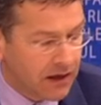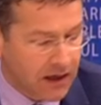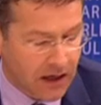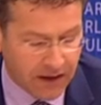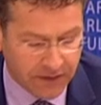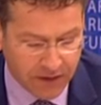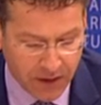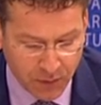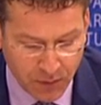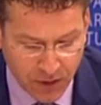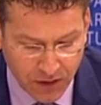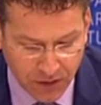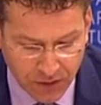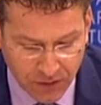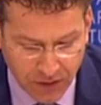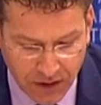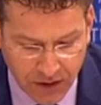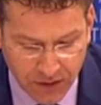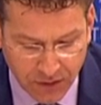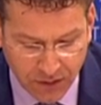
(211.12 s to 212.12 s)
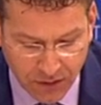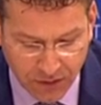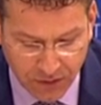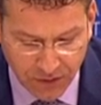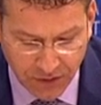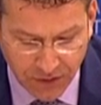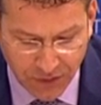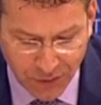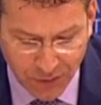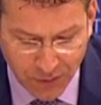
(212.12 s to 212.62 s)
And then we can
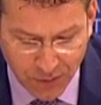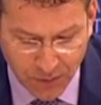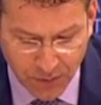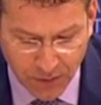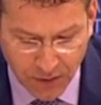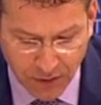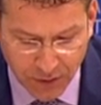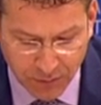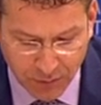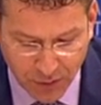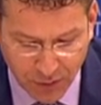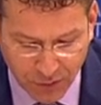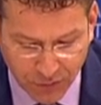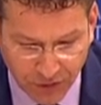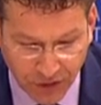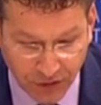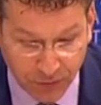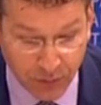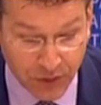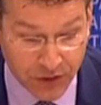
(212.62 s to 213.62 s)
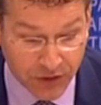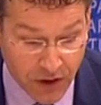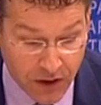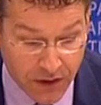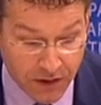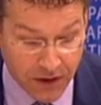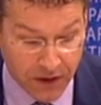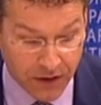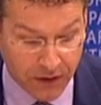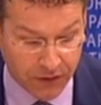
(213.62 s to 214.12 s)
continue the process, which I
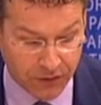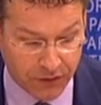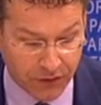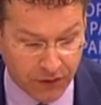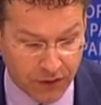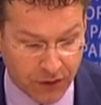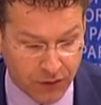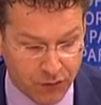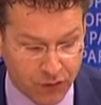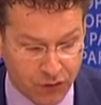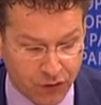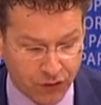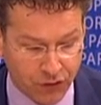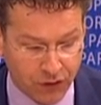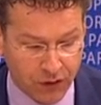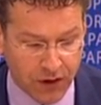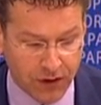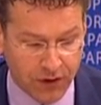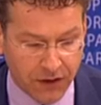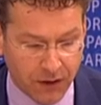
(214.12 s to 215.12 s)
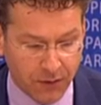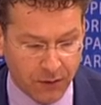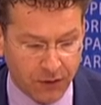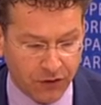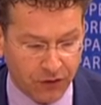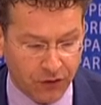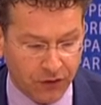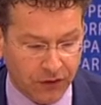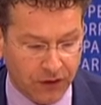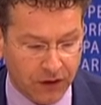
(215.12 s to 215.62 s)
think is crucial. I think we
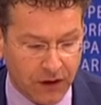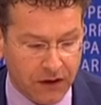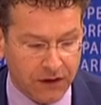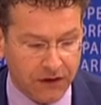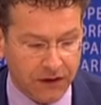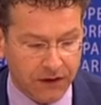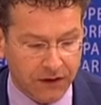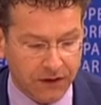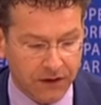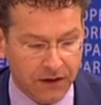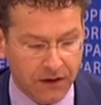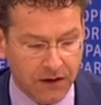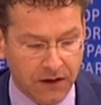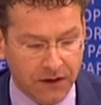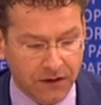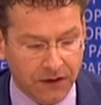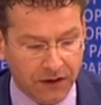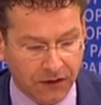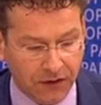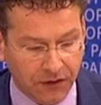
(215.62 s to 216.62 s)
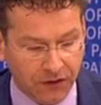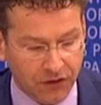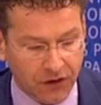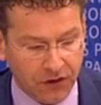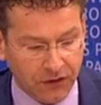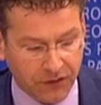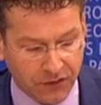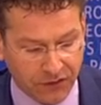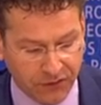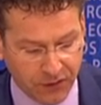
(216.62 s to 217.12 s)
should start it. This is
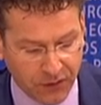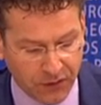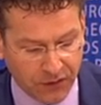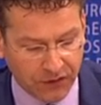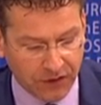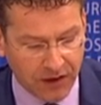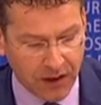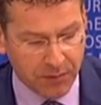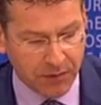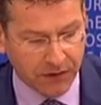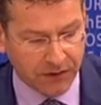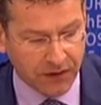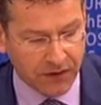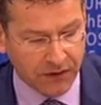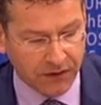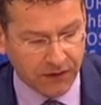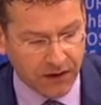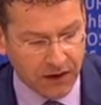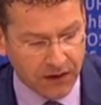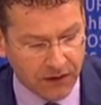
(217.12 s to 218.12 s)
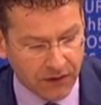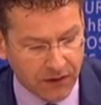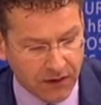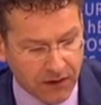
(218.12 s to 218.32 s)
just the first step, as I said.